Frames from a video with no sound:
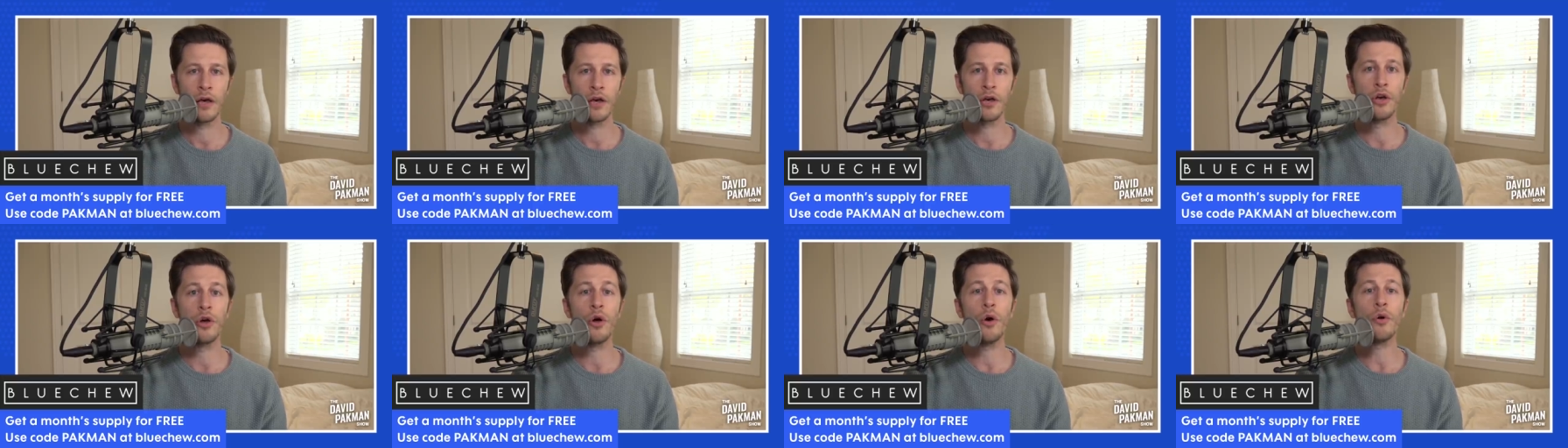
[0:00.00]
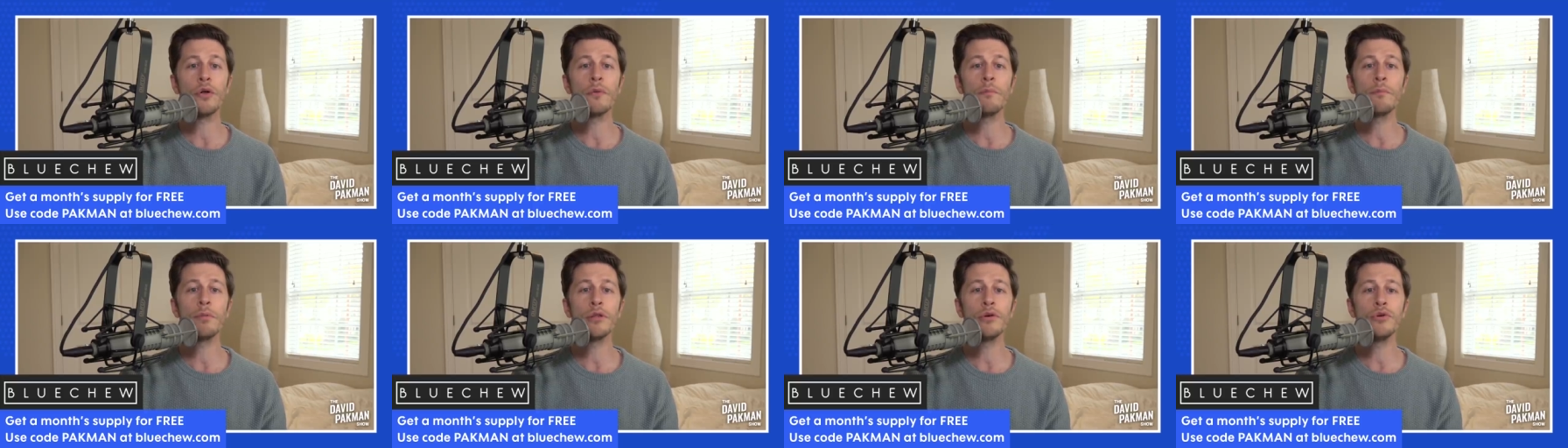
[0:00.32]

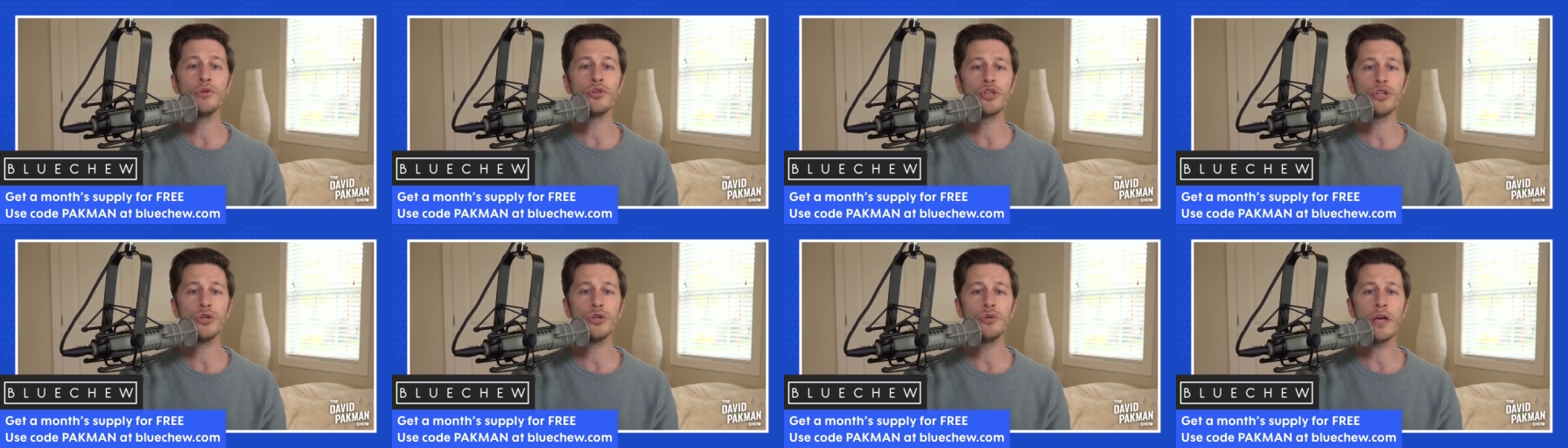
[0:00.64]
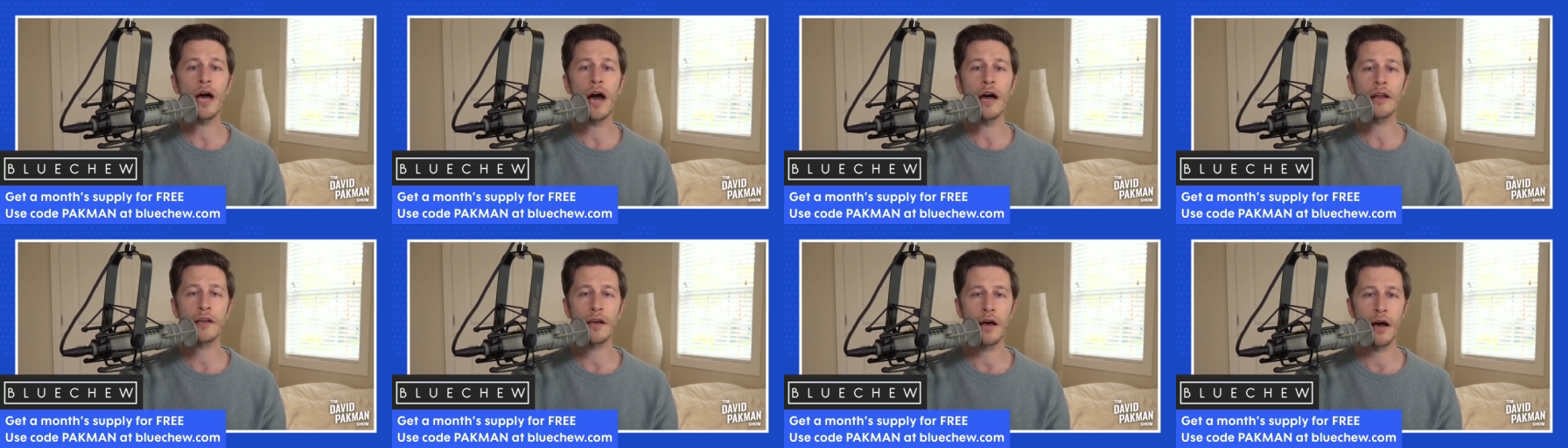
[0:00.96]
Go to
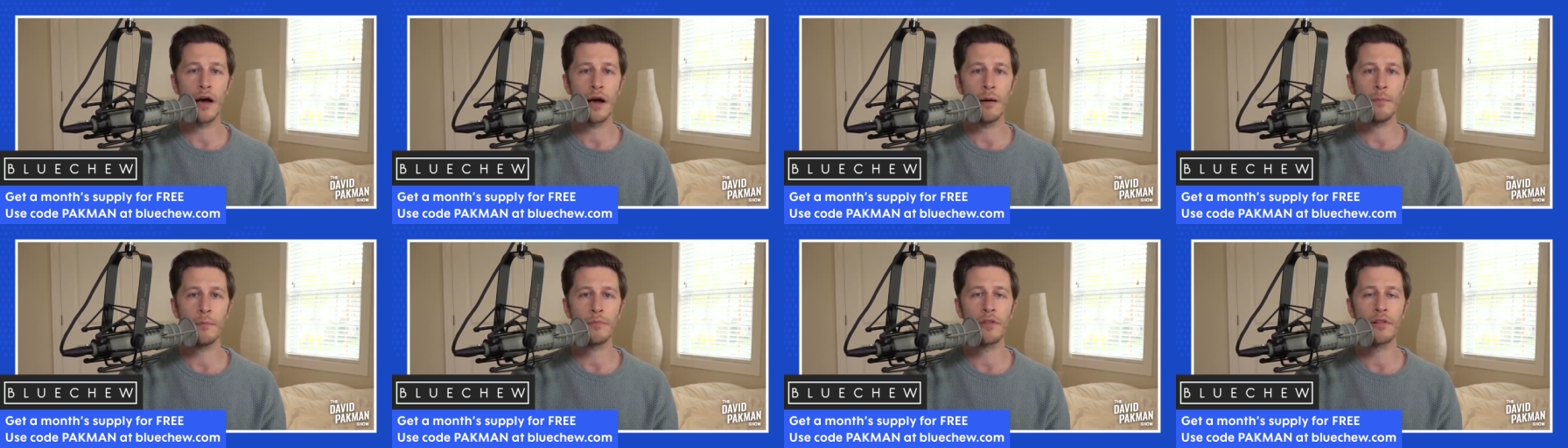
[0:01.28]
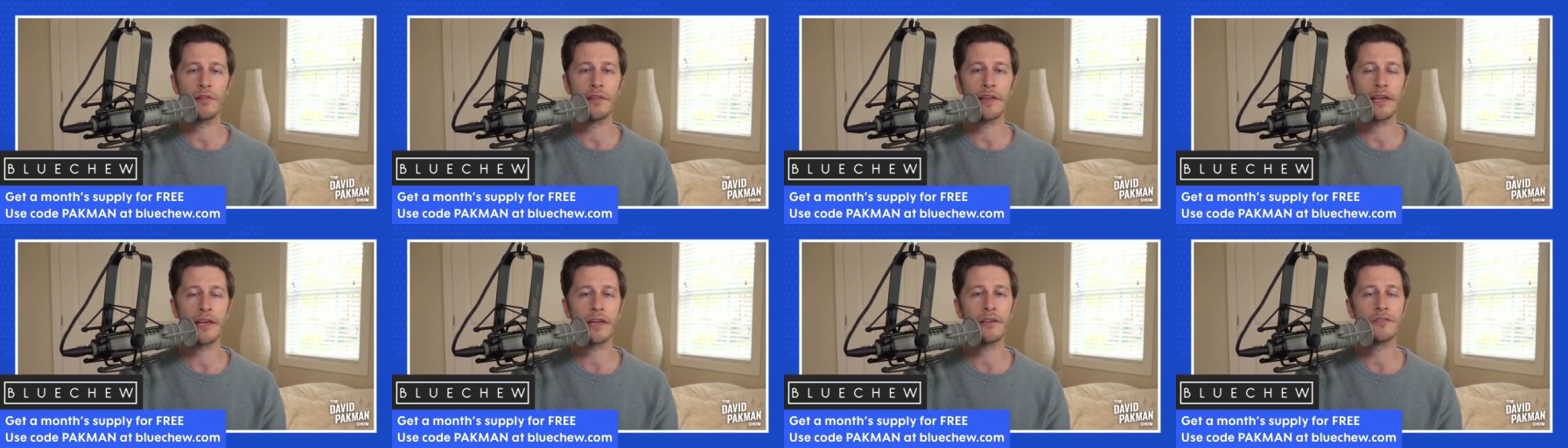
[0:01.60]
bluechew.com.
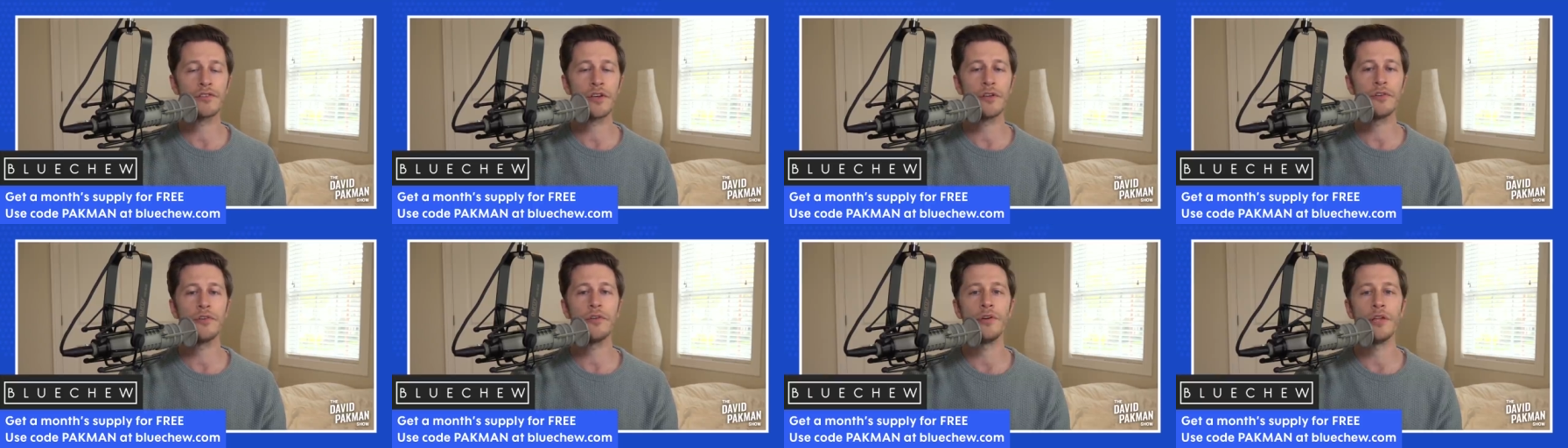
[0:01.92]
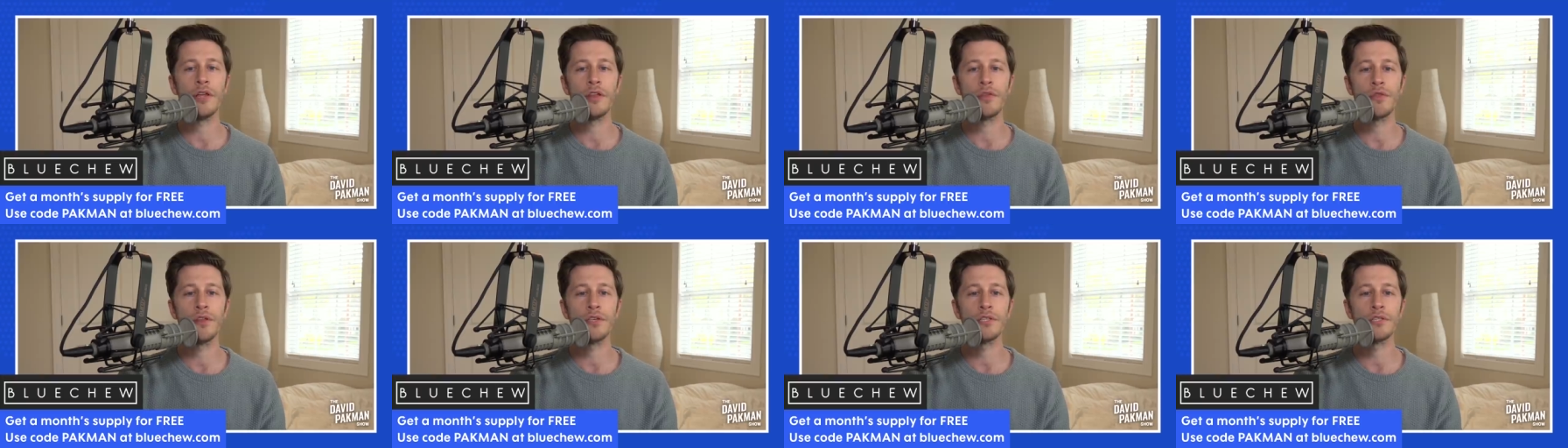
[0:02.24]
The link is
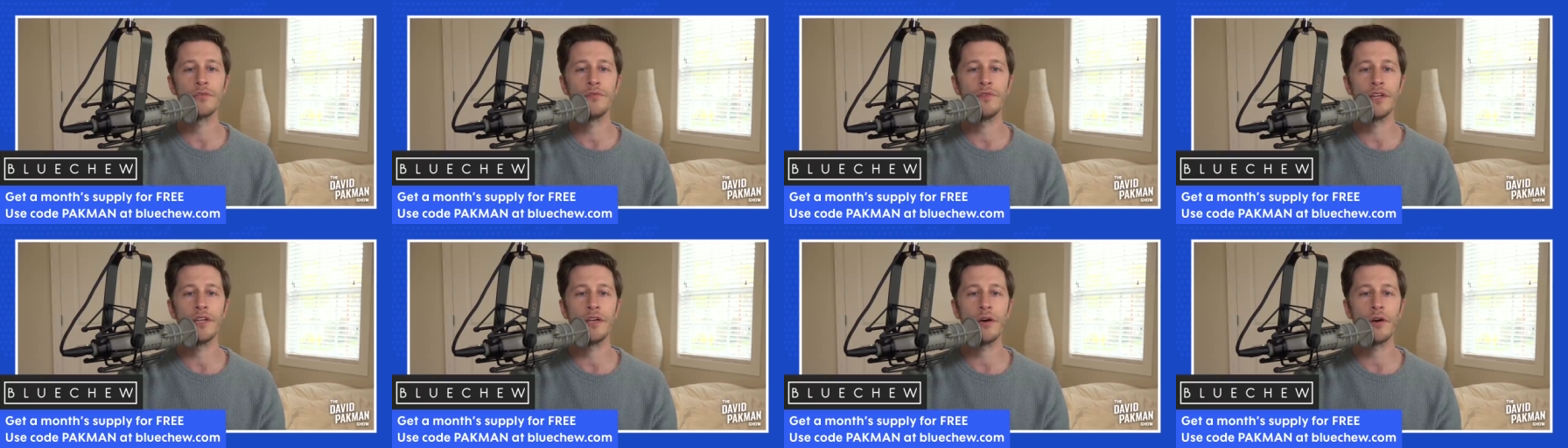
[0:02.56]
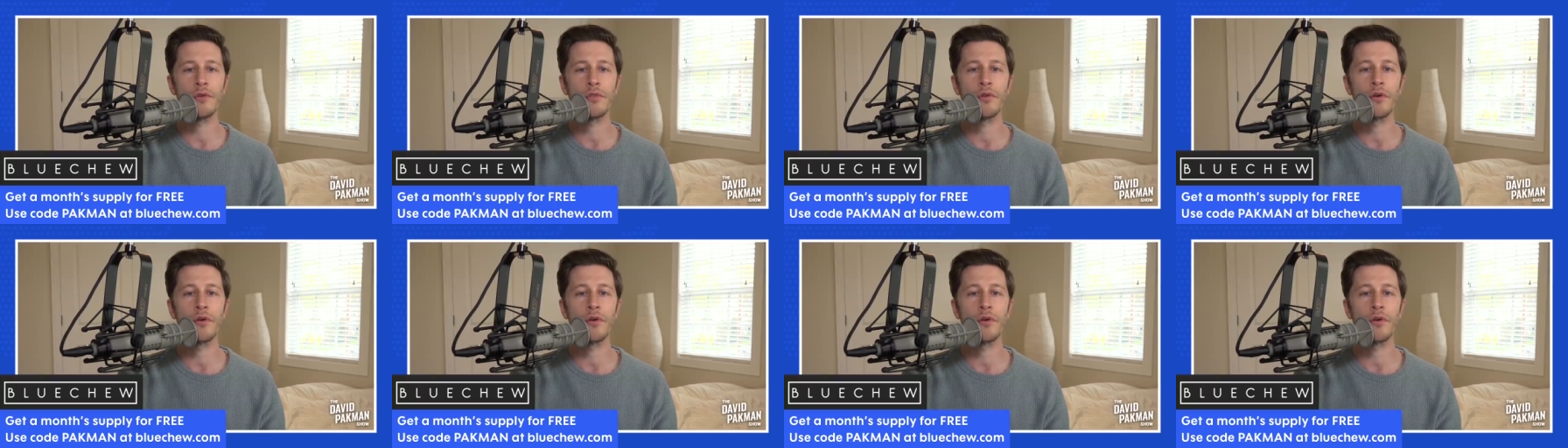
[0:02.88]
underneath this video.